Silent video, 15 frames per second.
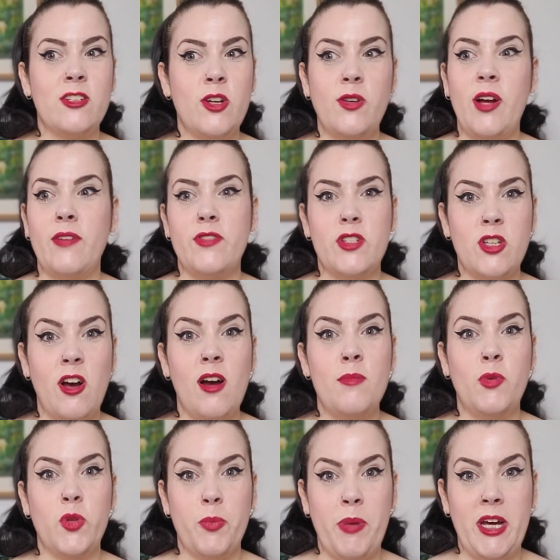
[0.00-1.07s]
I don't have the
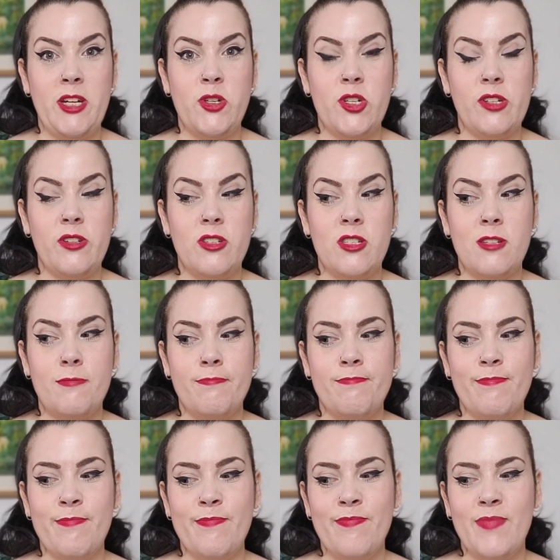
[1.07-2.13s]
time or the patience.
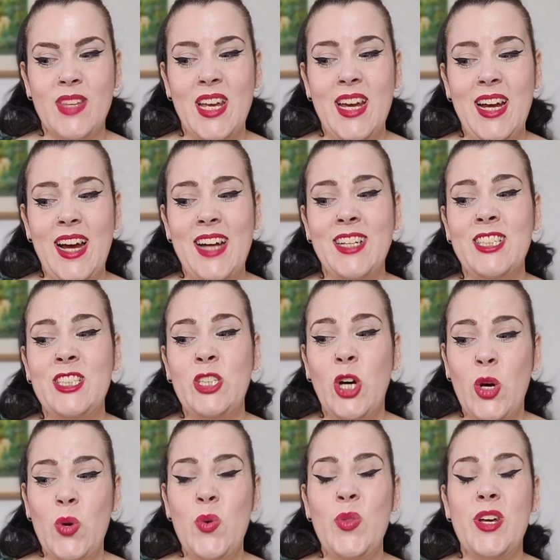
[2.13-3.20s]
And I
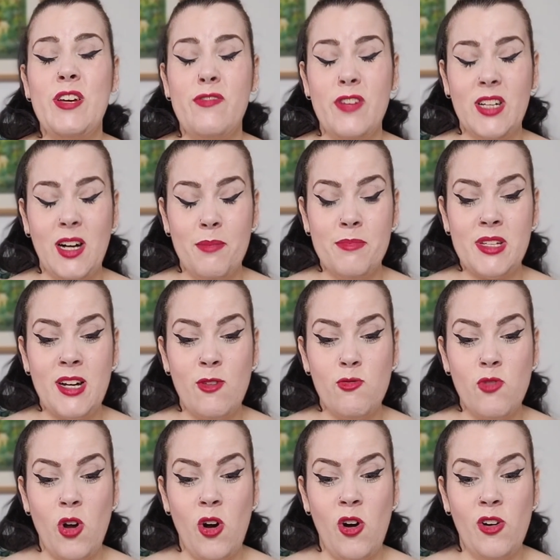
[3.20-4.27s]
know that if it comes out
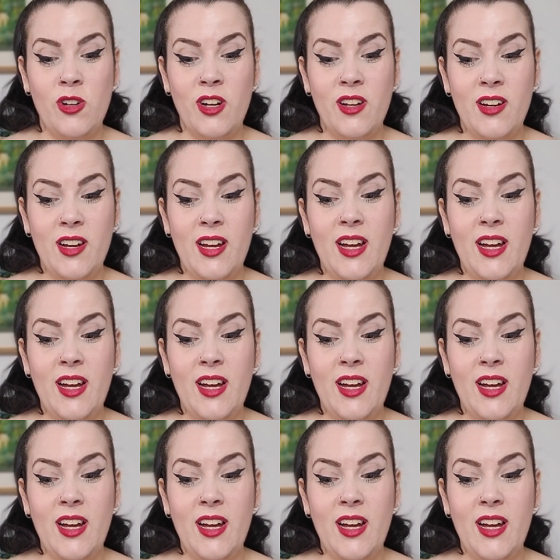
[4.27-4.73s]
wrong,